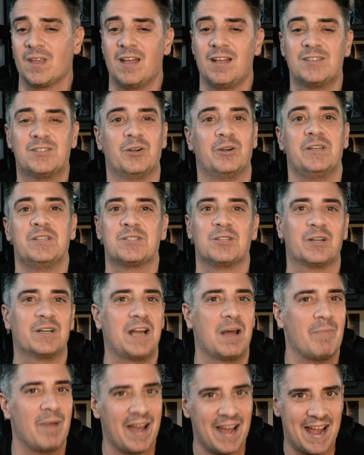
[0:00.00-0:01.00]
So he's looking
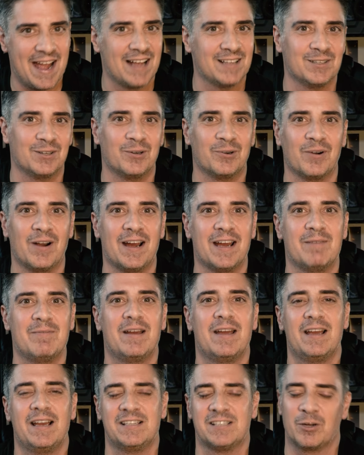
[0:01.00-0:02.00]
at my handle, right?
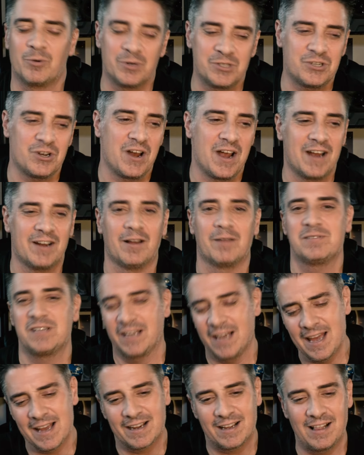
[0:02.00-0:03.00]
He's like, "What's your handle?" I was like,
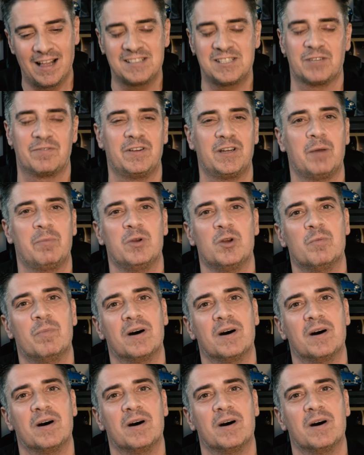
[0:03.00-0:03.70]
"Yeah, classic VW